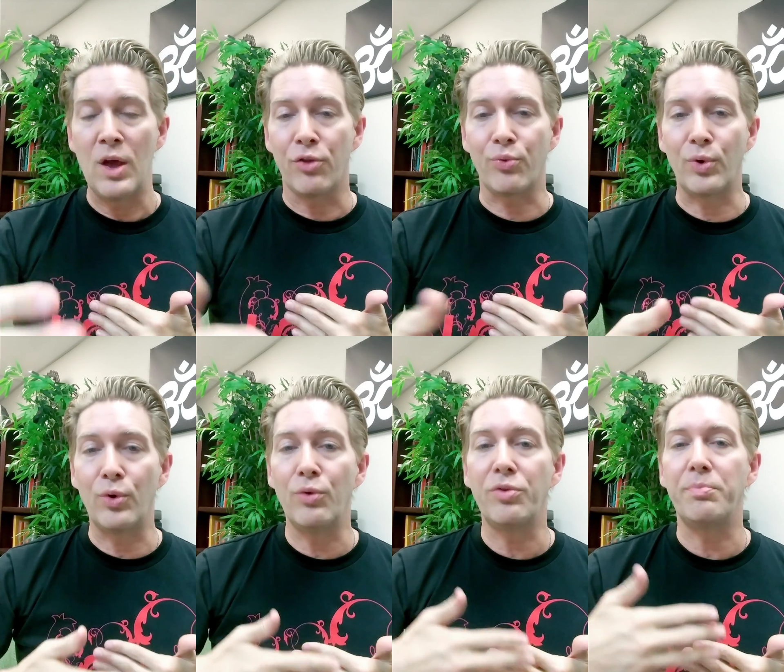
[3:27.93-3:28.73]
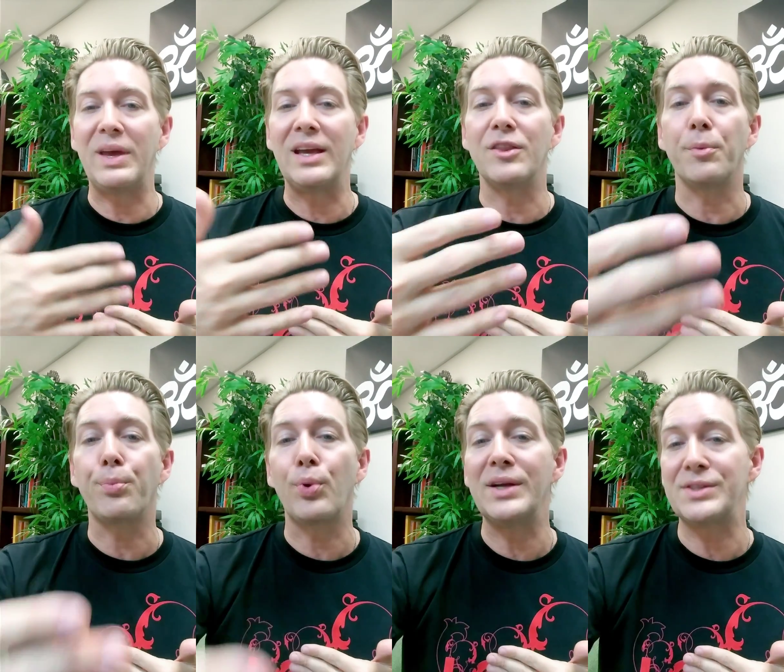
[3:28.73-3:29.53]
through being in the
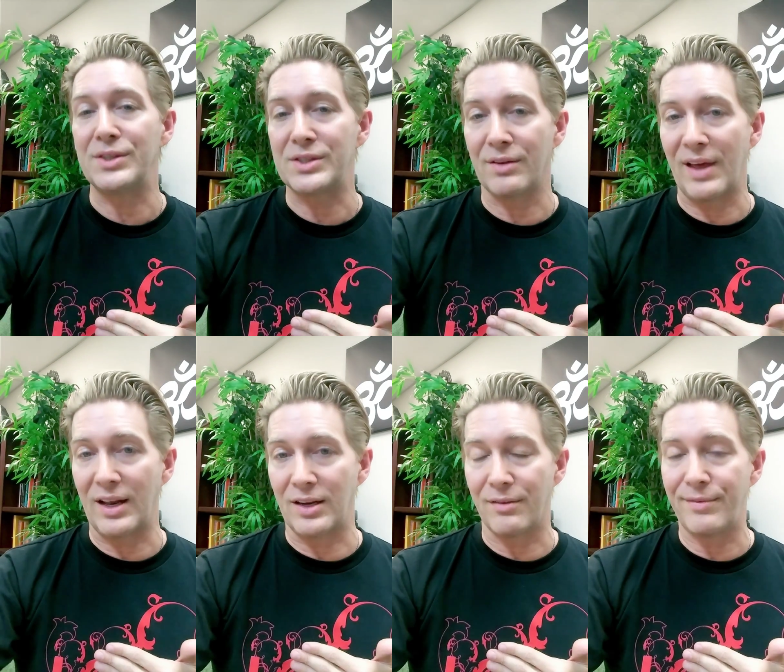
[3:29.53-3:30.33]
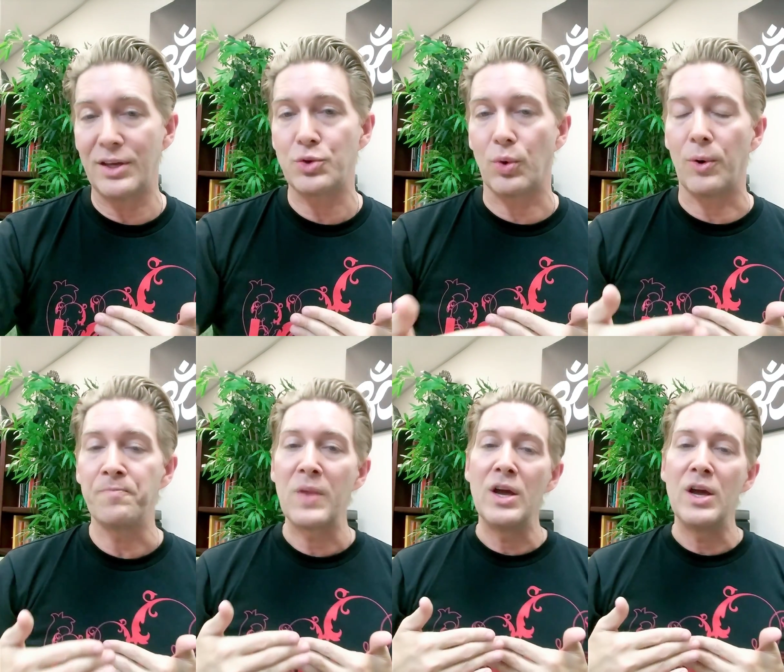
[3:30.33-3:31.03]
presence of that individual.